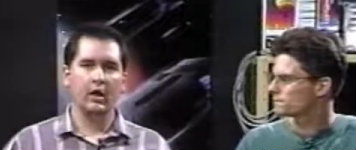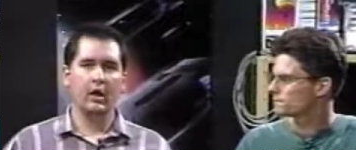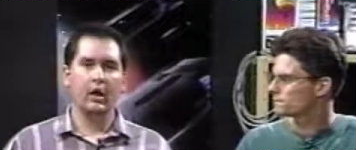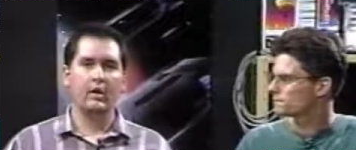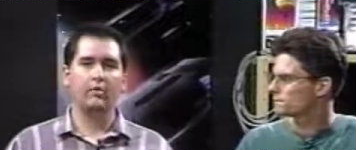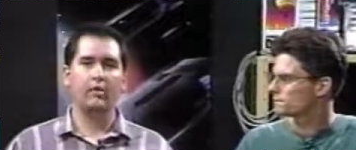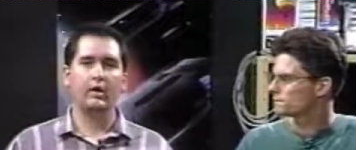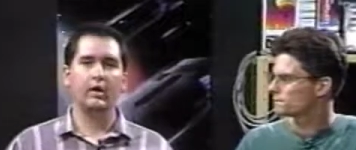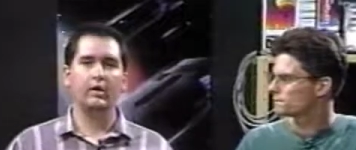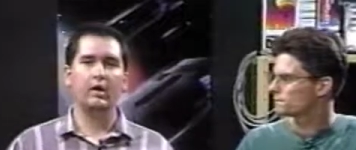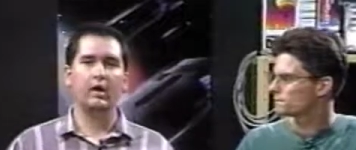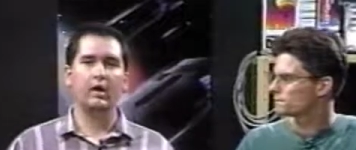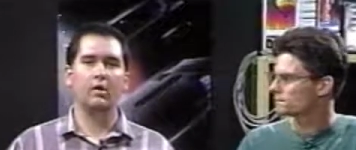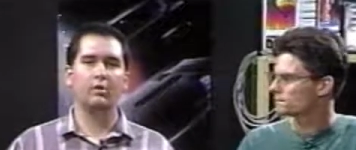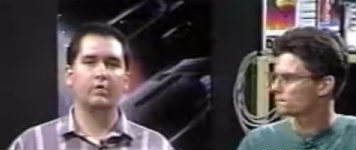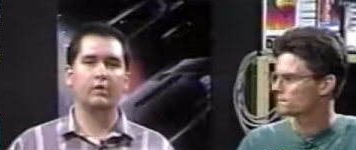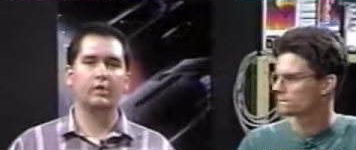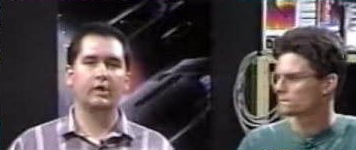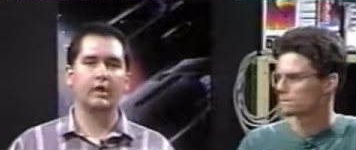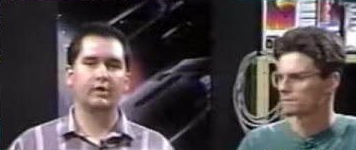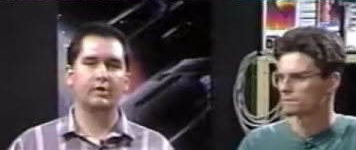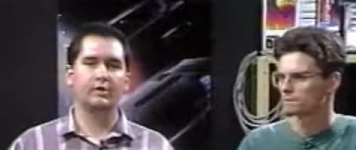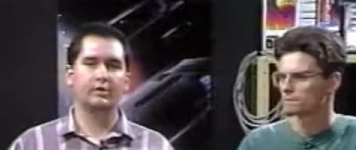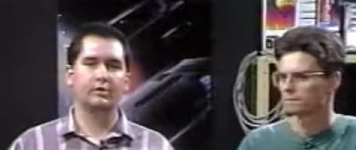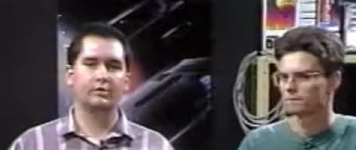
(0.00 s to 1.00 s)
Speaker 1: And right now we'd
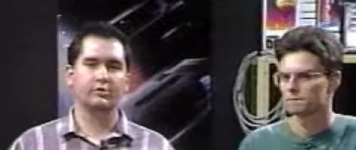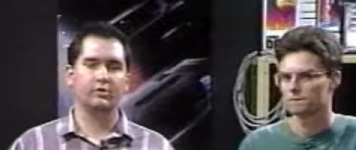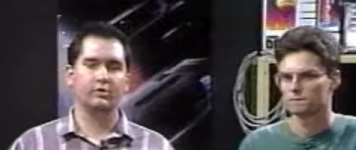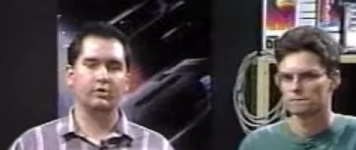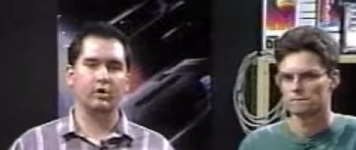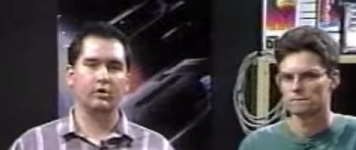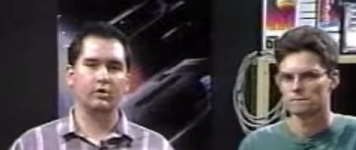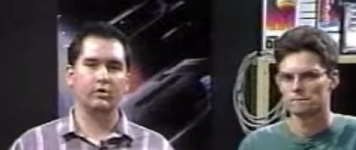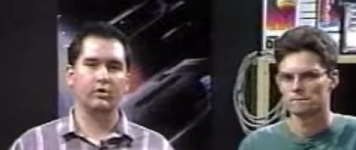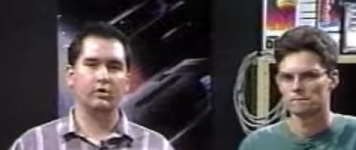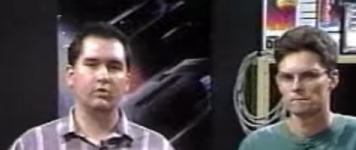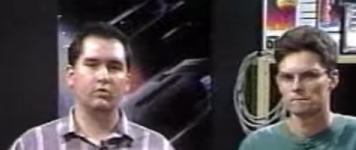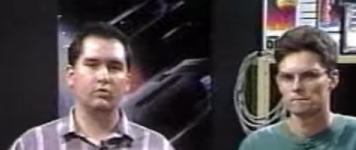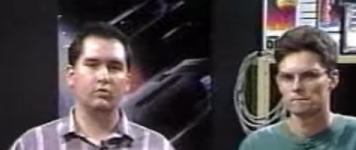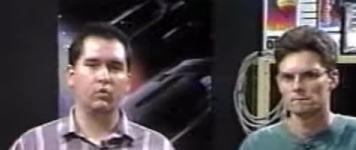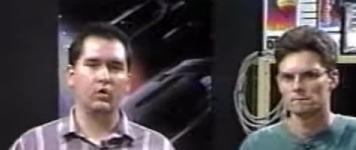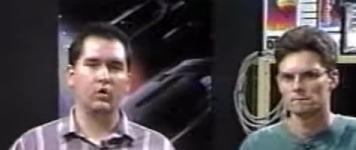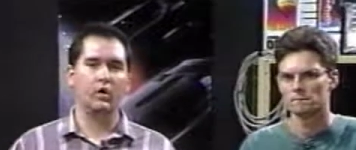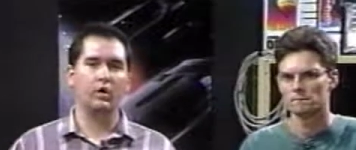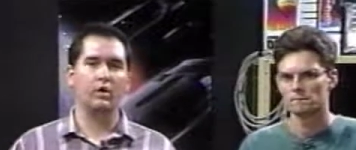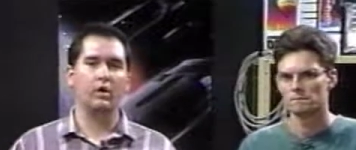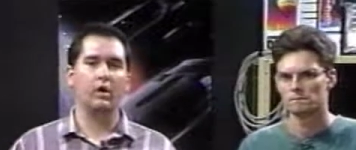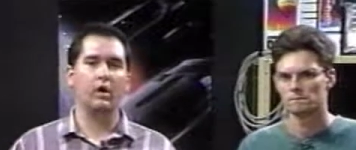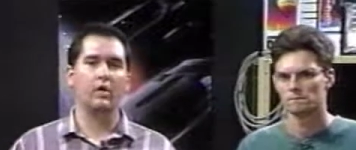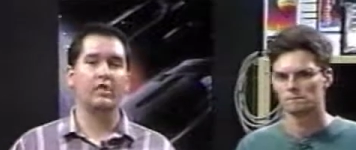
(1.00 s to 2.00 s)
like to show you
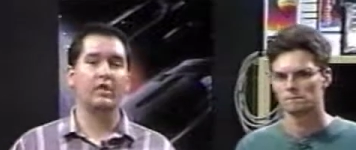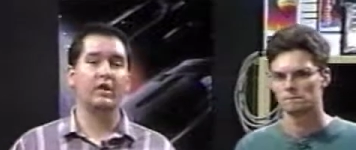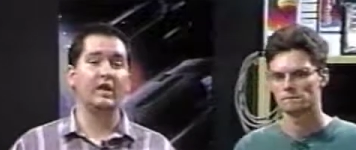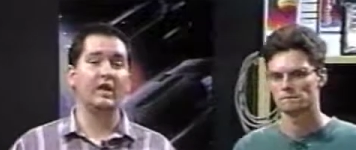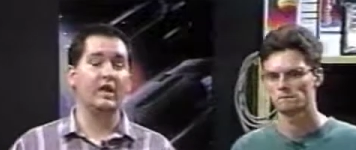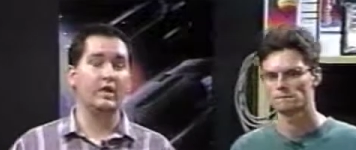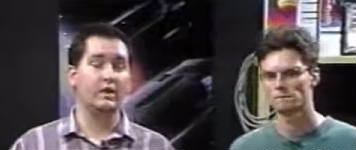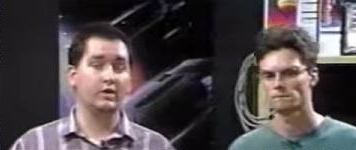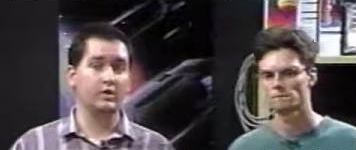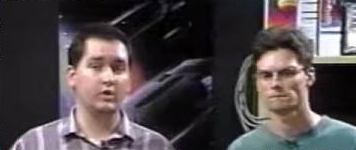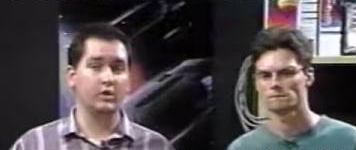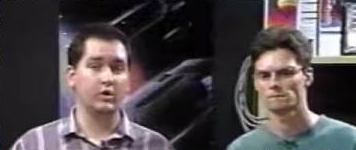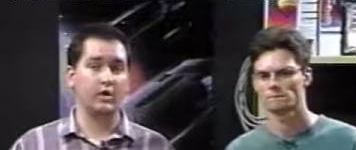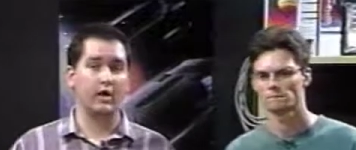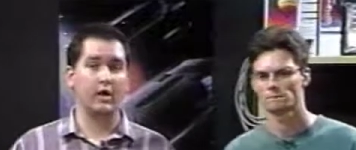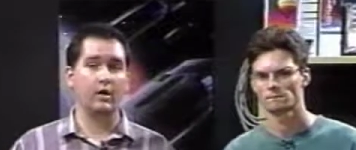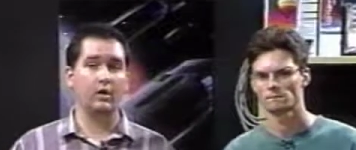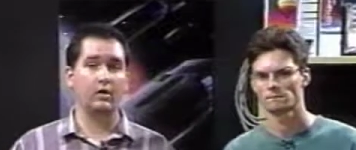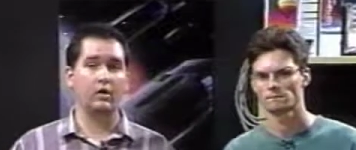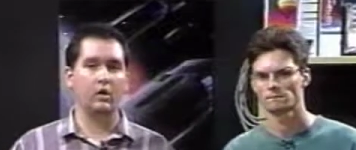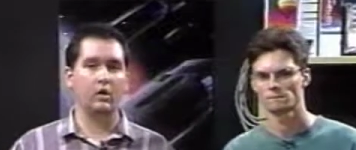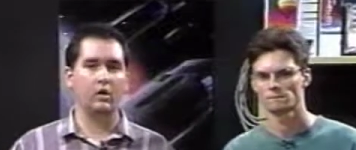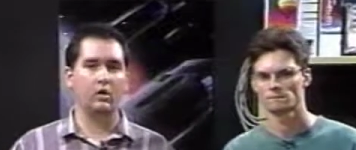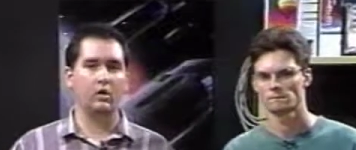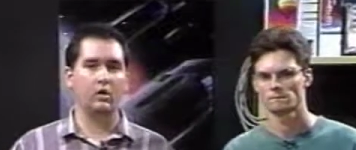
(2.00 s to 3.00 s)
where on the
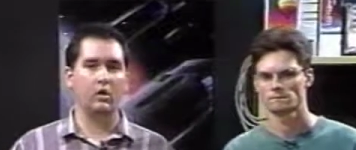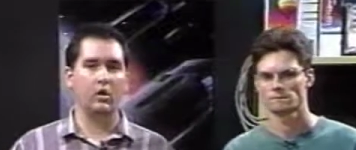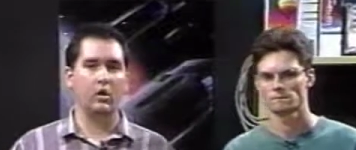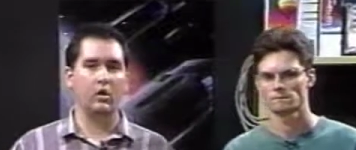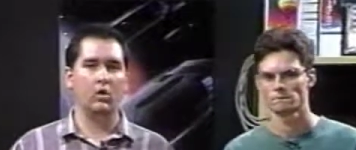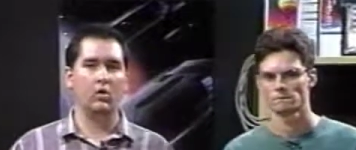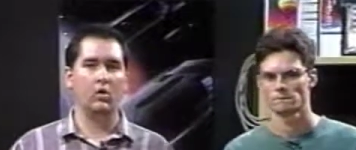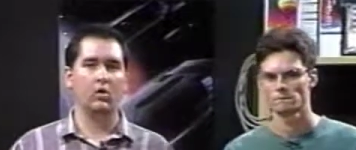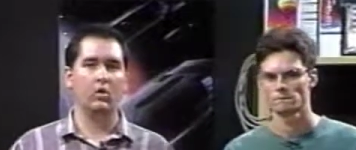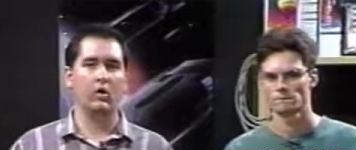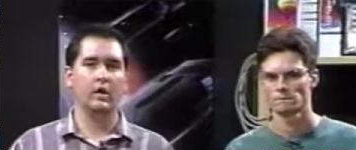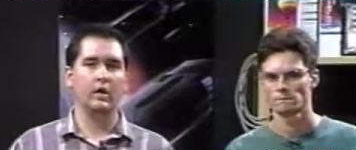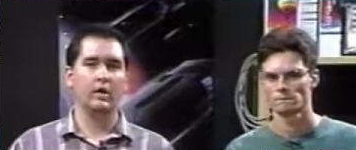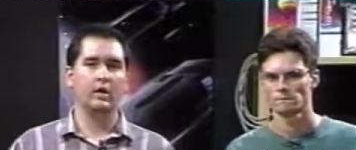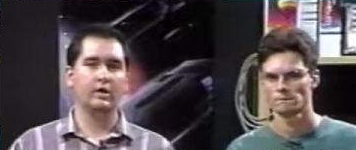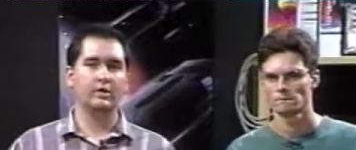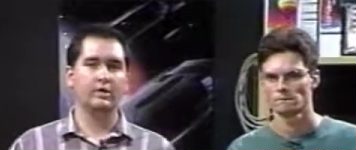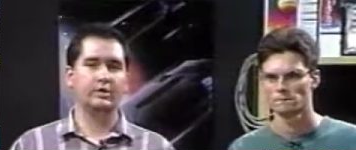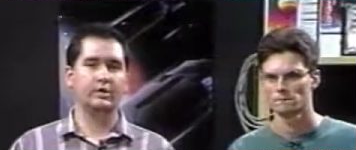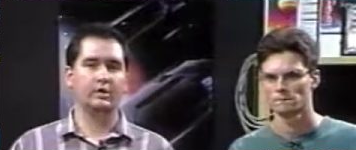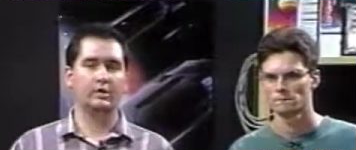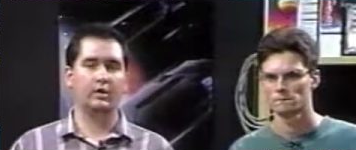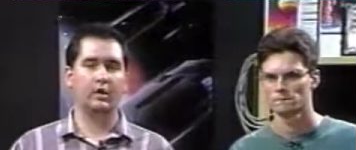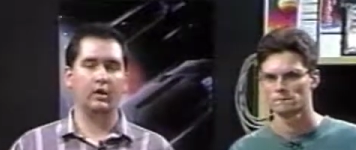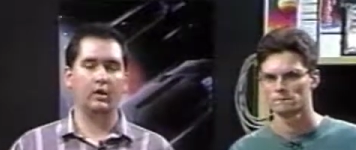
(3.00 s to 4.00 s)
internet you can go
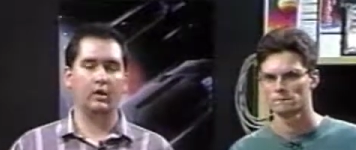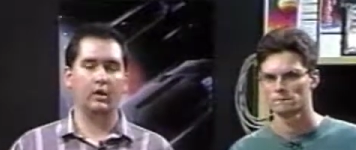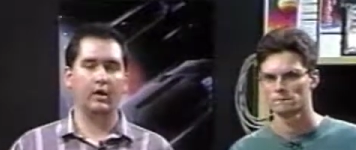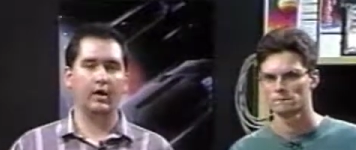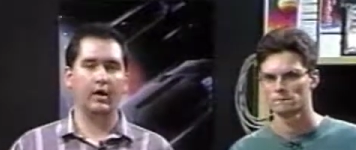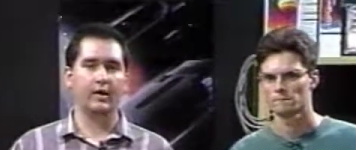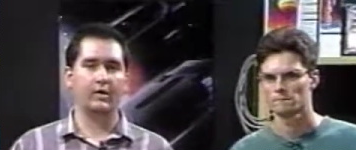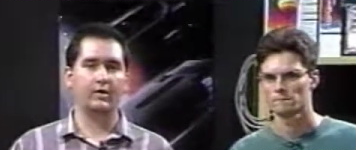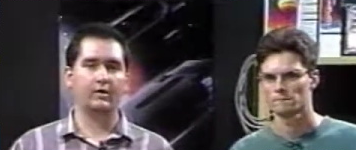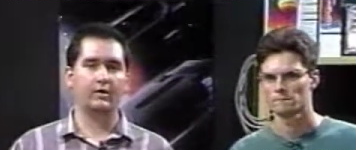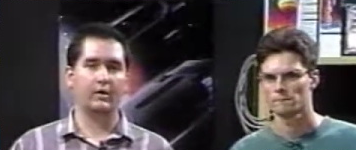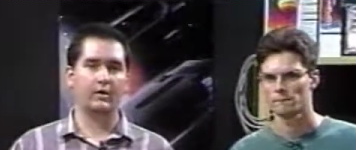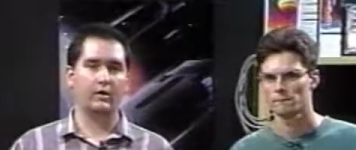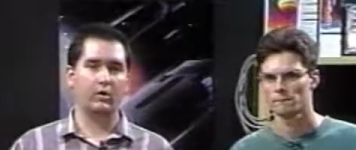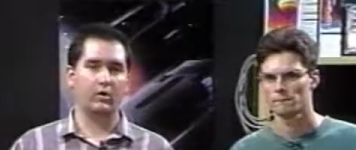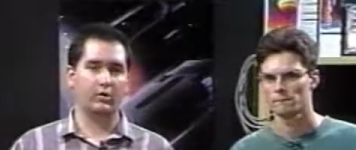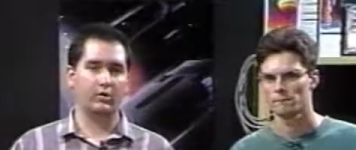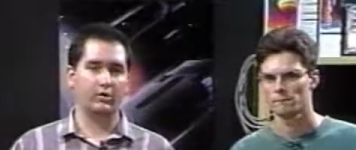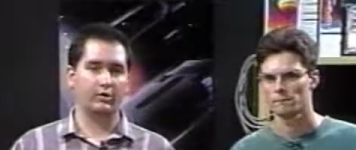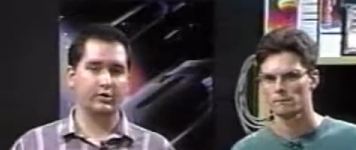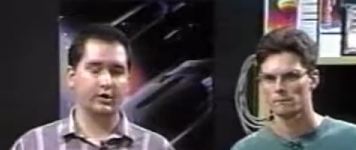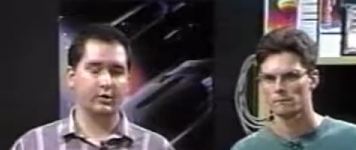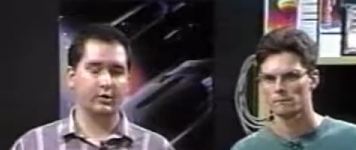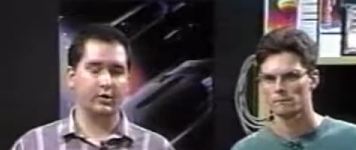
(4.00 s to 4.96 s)
to collect or to